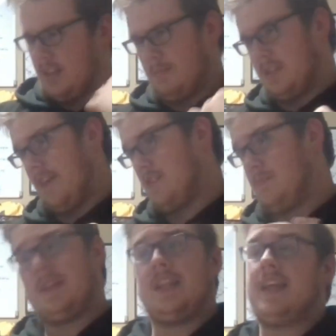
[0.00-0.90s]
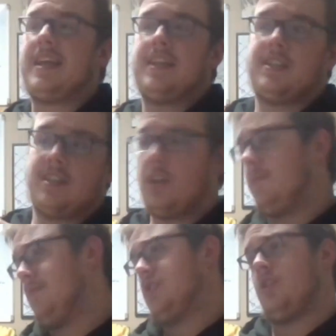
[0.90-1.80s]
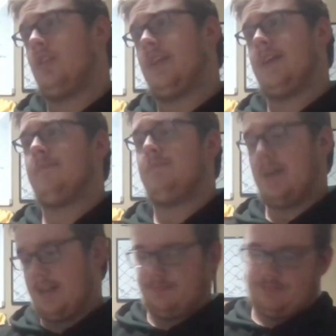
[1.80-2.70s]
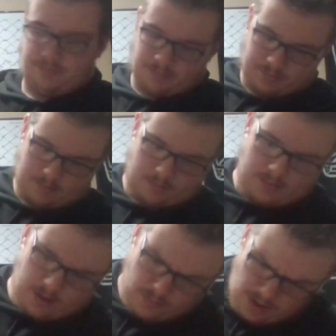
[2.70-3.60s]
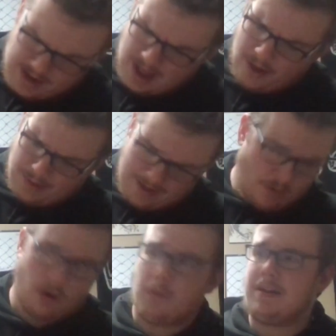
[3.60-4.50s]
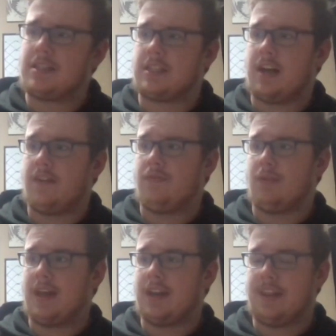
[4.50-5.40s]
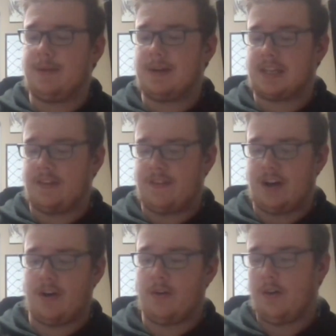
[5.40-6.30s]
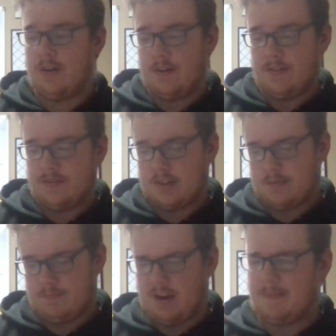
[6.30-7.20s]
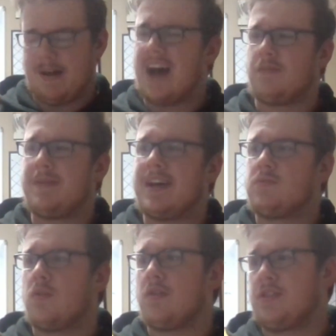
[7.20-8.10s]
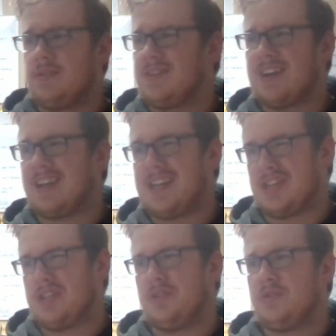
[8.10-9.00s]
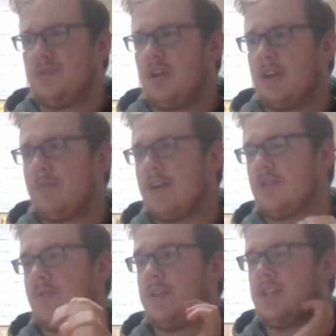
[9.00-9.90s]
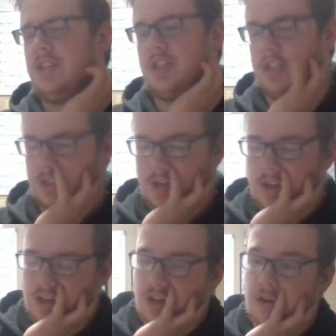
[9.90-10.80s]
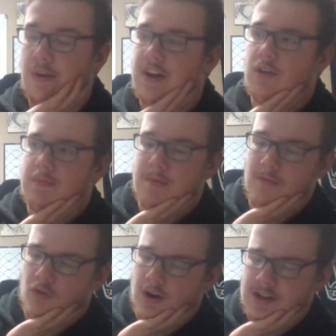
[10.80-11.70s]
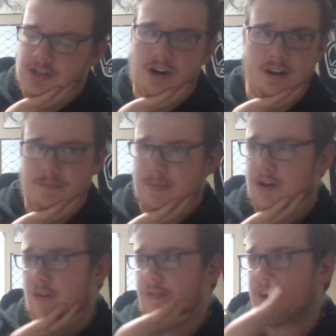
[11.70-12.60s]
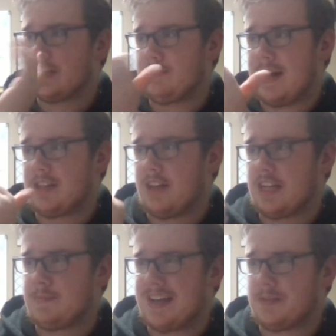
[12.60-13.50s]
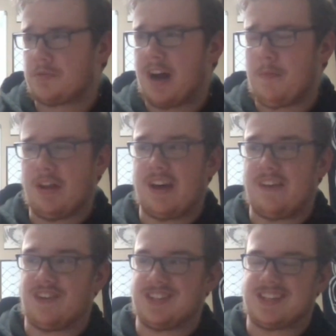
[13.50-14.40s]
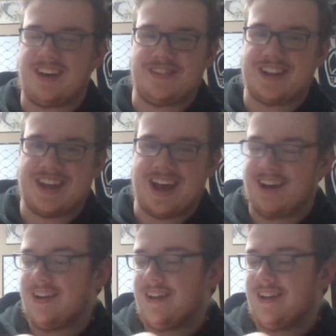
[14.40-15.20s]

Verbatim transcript: Some stuff has been leaking slowly but surely, but right now we have a whole bunch of stuff relating to the U S F L. Probably about half a page worth, so it's not going to take too, too long to break through this. Let's just go right into it. But before I start, don't forget to smash like, smash subscribe, all that fun stuff, and yeah.